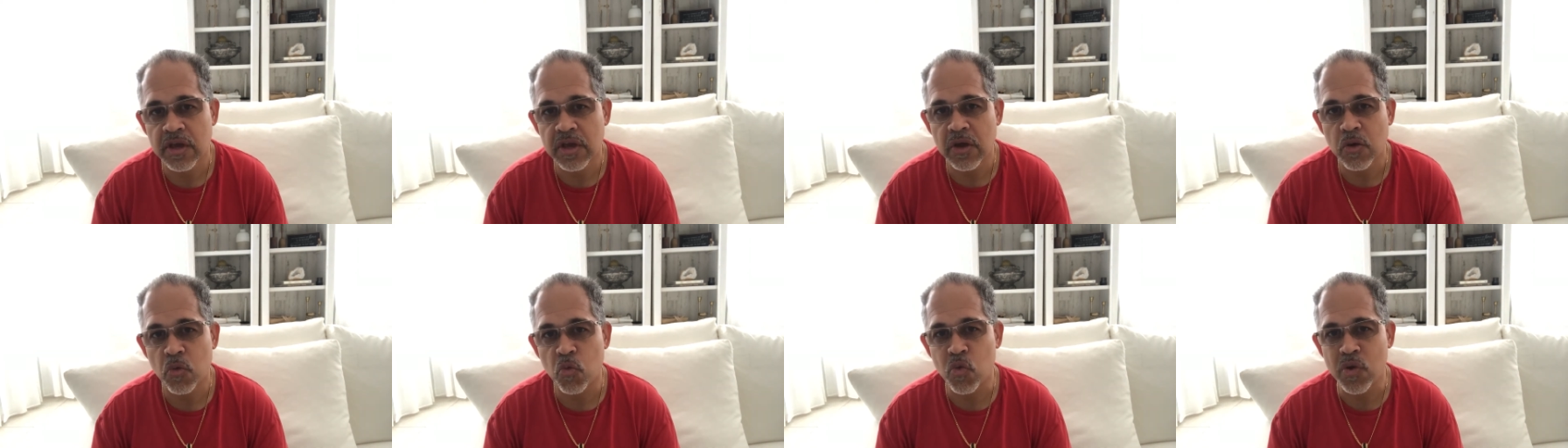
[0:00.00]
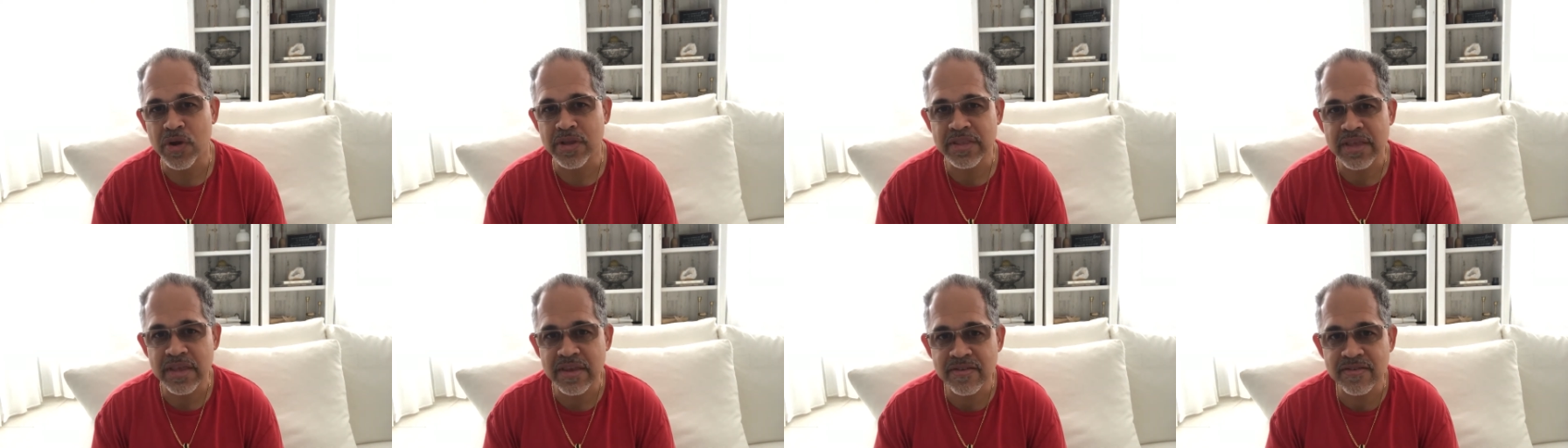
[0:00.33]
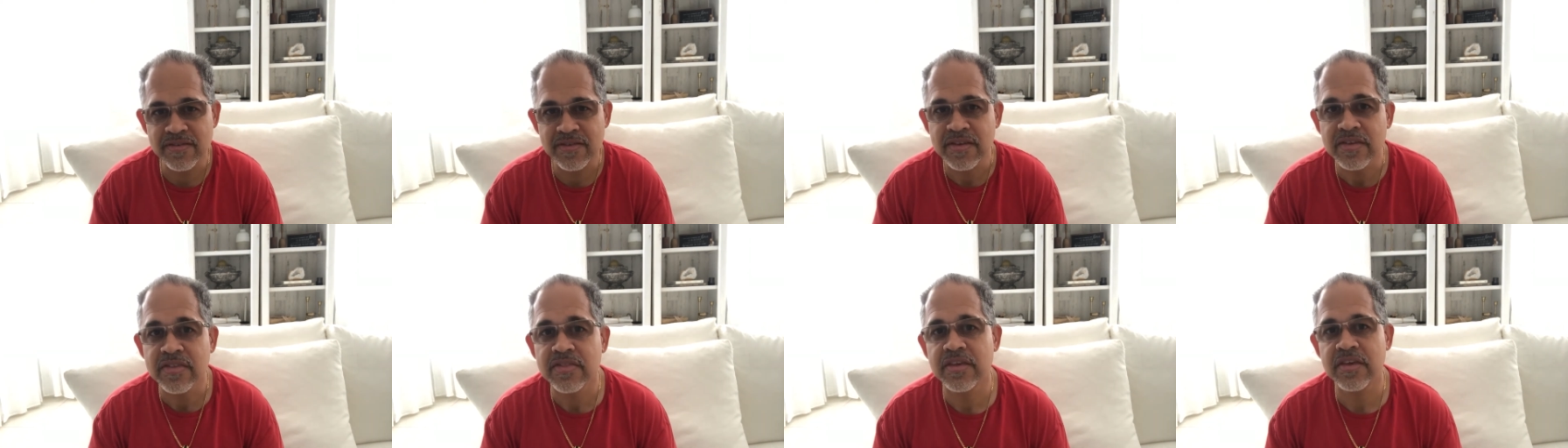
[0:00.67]
When they
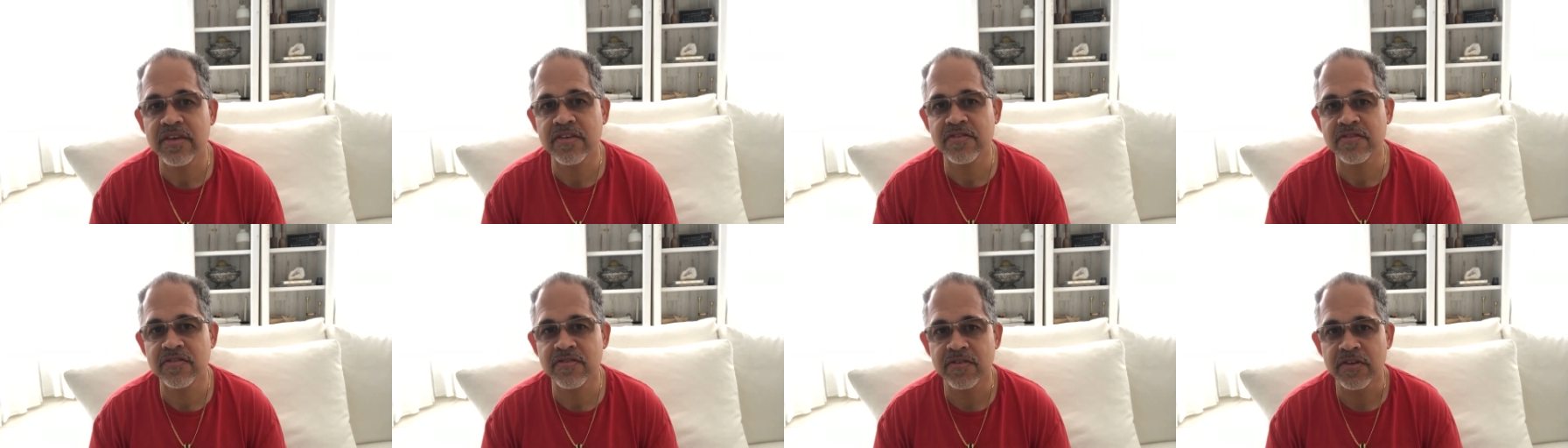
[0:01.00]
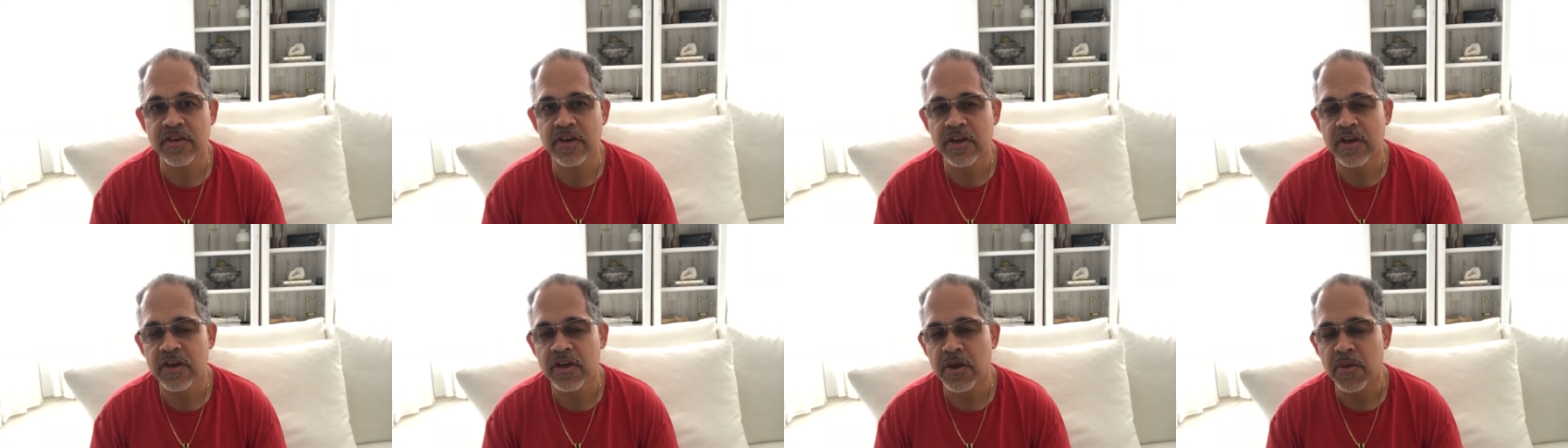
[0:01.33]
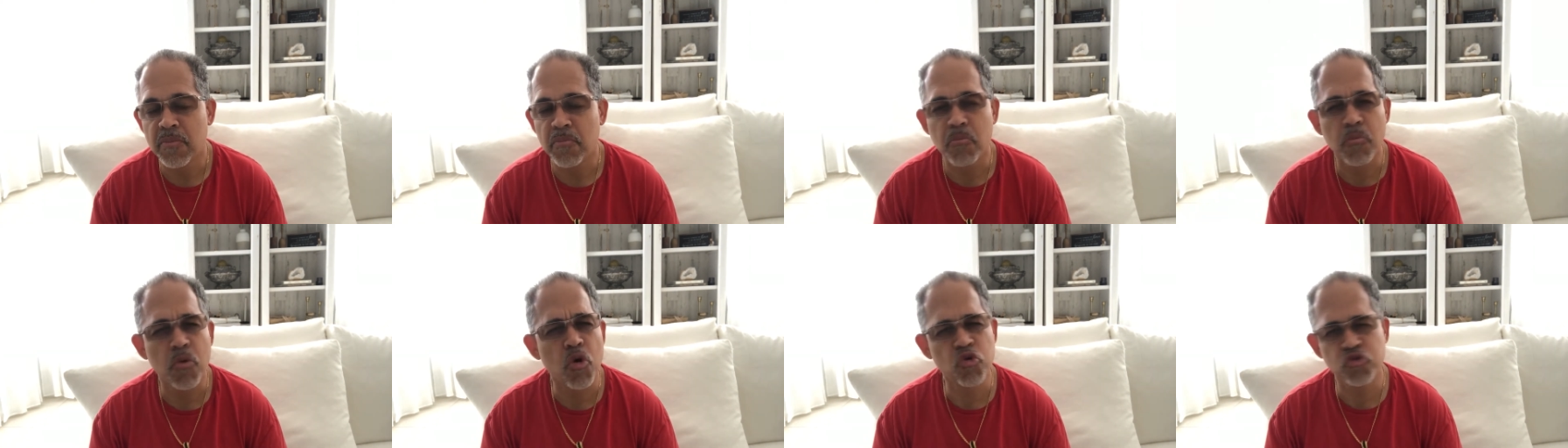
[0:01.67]
see this,
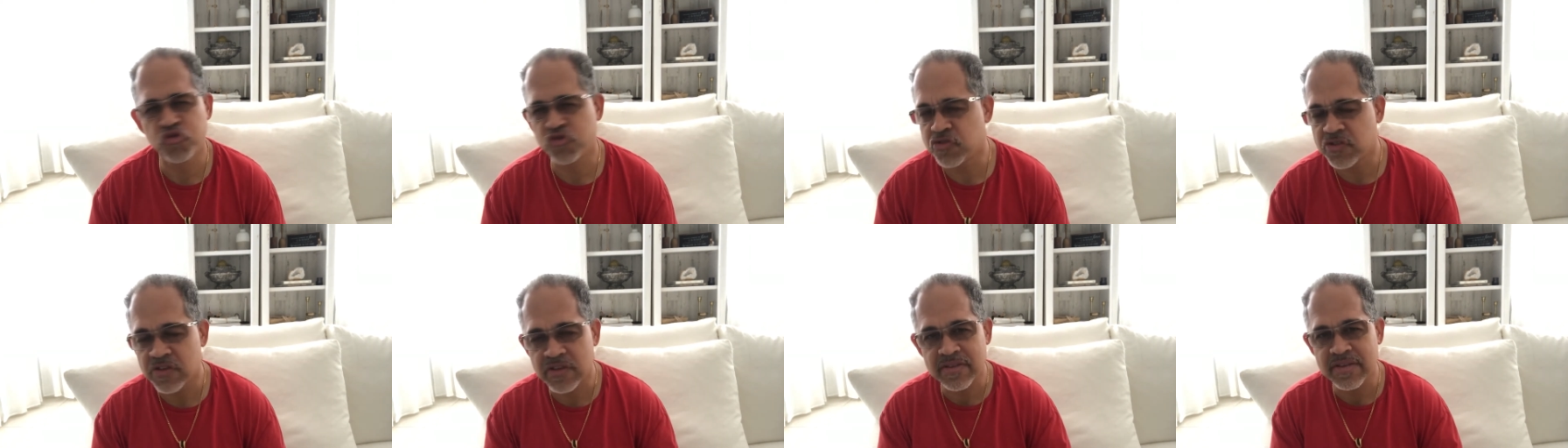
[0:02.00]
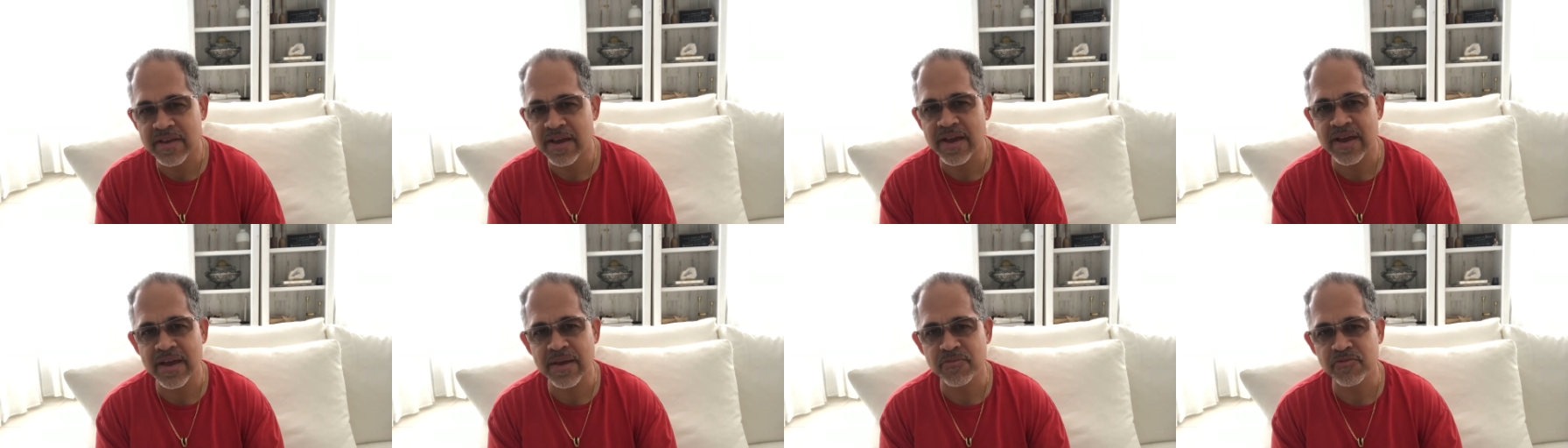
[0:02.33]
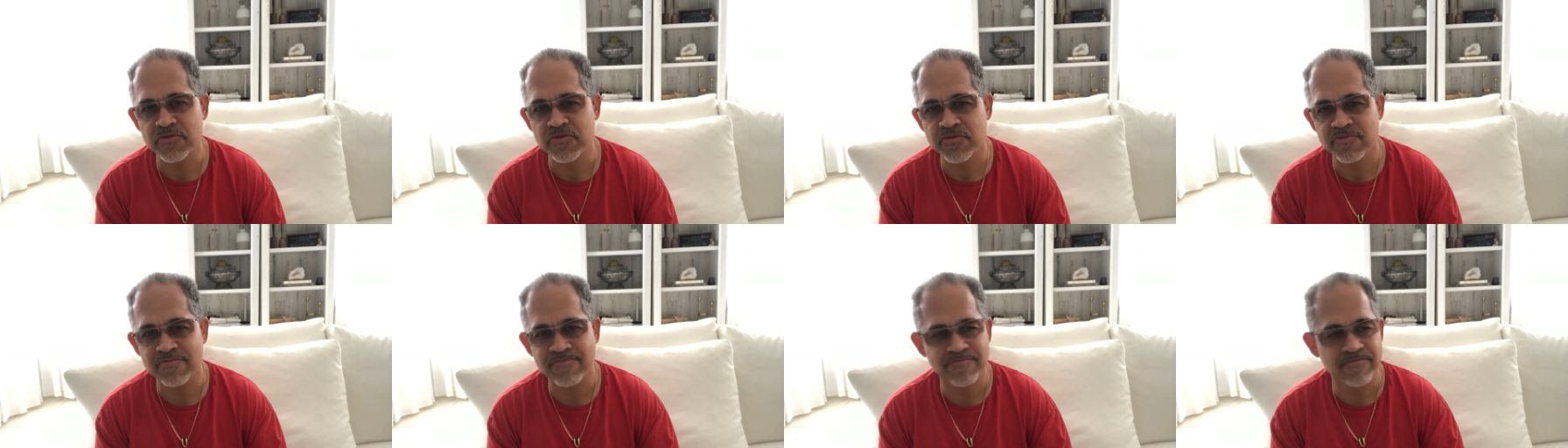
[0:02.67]
most of the times